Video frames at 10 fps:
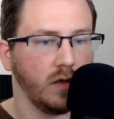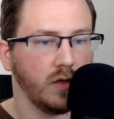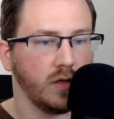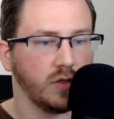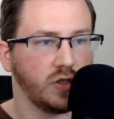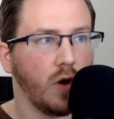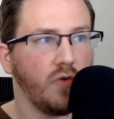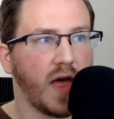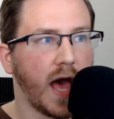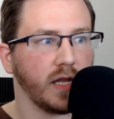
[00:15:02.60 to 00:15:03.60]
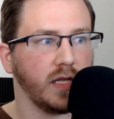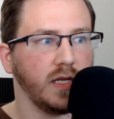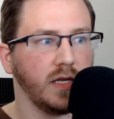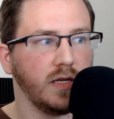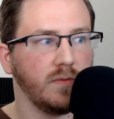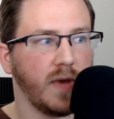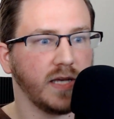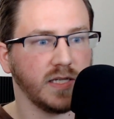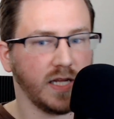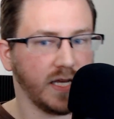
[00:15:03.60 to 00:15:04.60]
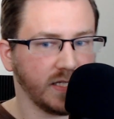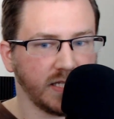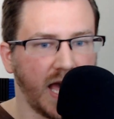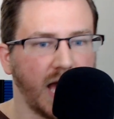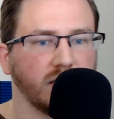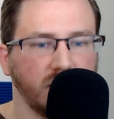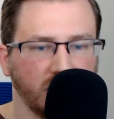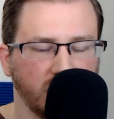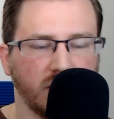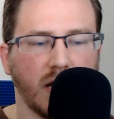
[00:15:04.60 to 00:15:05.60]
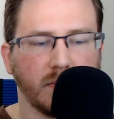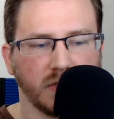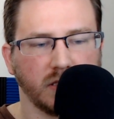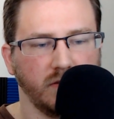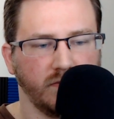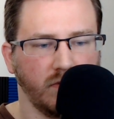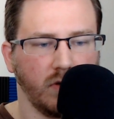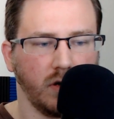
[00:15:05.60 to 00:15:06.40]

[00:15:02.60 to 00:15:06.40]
so that he makes it exactly into the top 64.